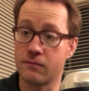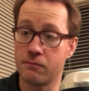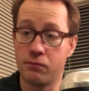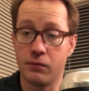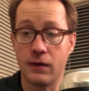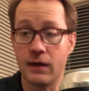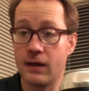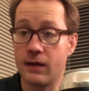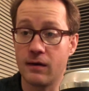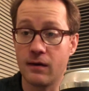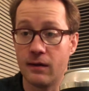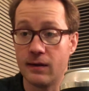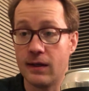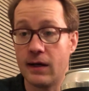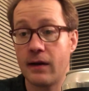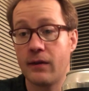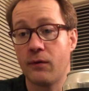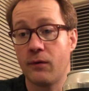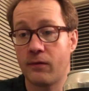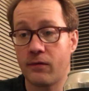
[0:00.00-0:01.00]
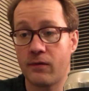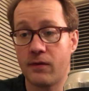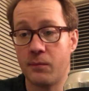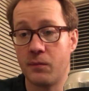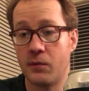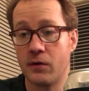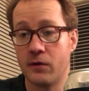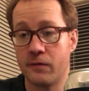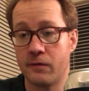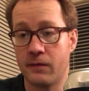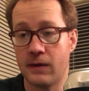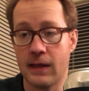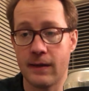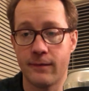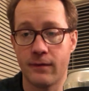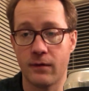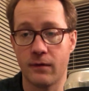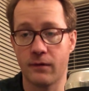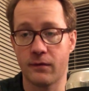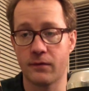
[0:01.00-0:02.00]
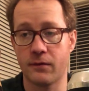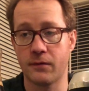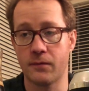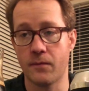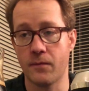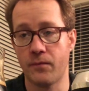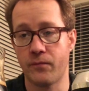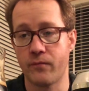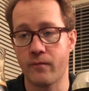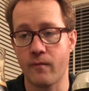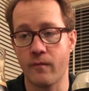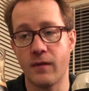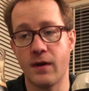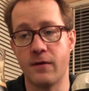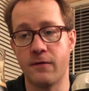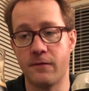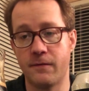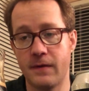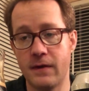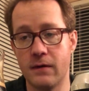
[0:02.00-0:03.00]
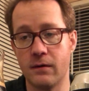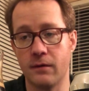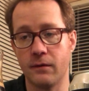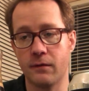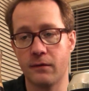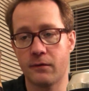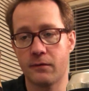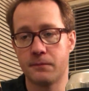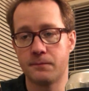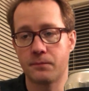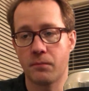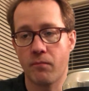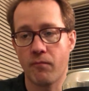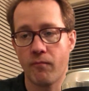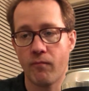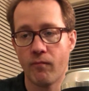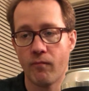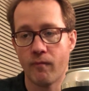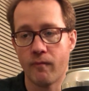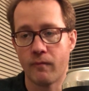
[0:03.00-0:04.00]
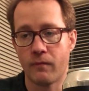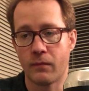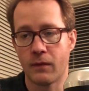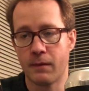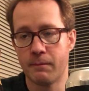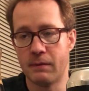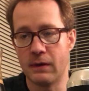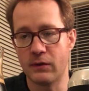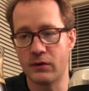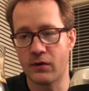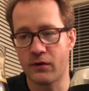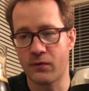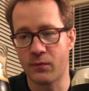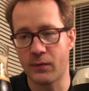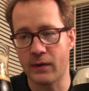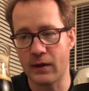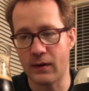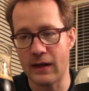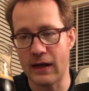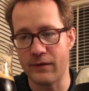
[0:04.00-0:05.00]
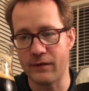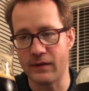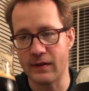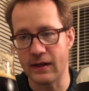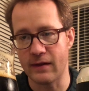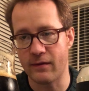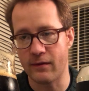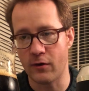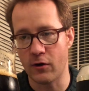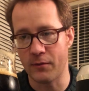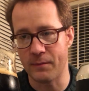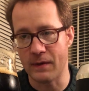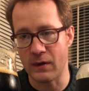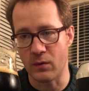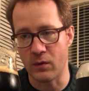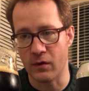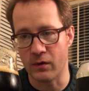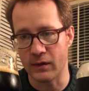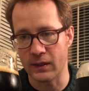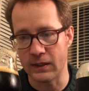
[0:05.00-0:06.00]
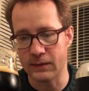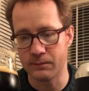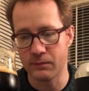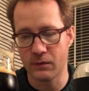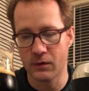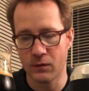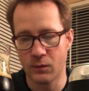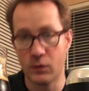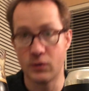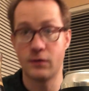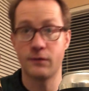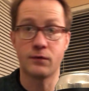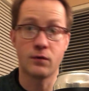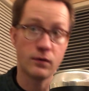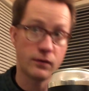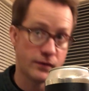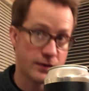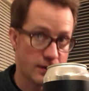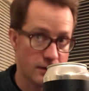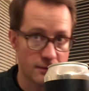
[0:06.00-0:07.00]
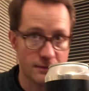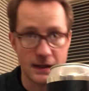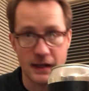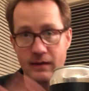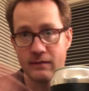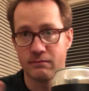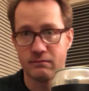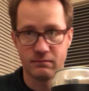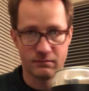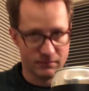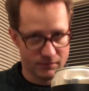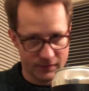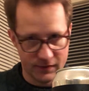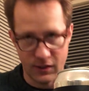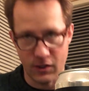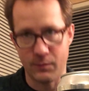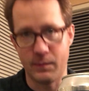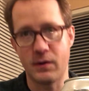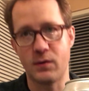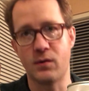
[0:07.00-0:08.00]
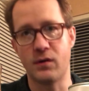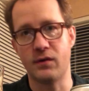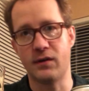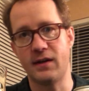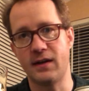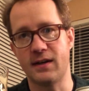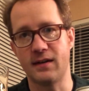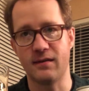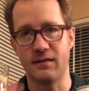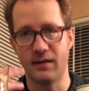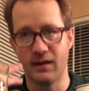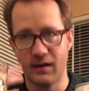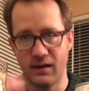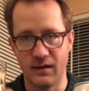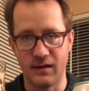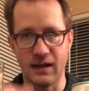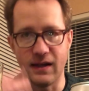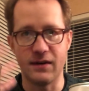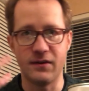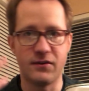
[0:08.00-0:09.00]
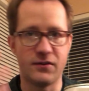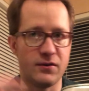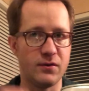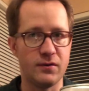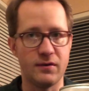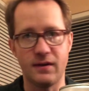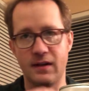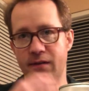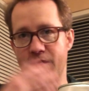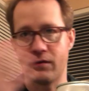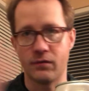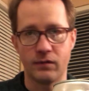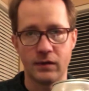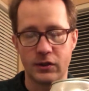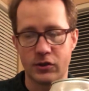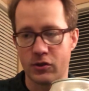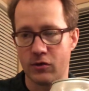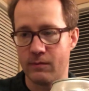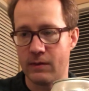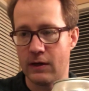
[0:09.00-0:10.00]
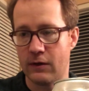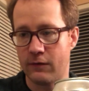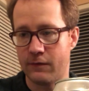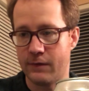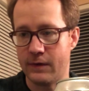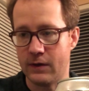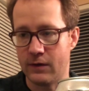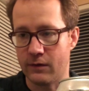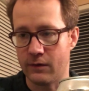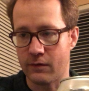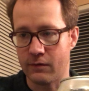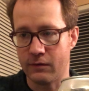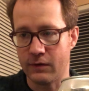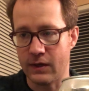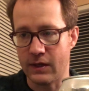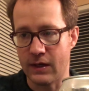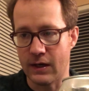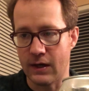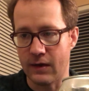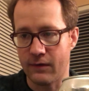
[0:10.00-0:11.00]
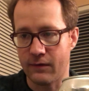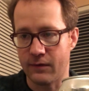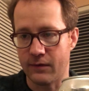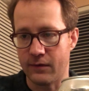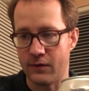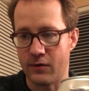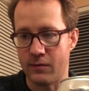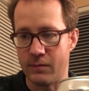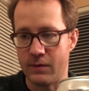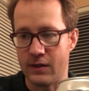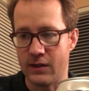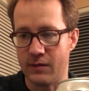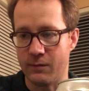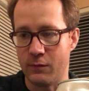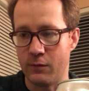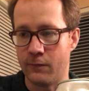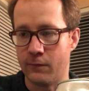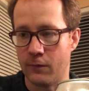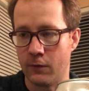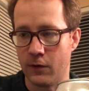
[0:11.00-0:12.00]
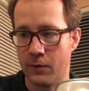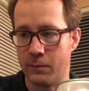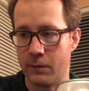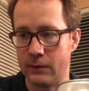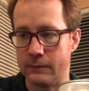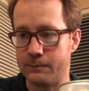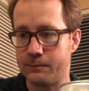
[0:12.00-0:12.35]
bringing a lot of those similar flavors and feels, but just without having that syrupy quality. Which, of course, you know, that syrupy quality can lend to an even richer mouthfeel. It's really nice, and you can be in the mood for it.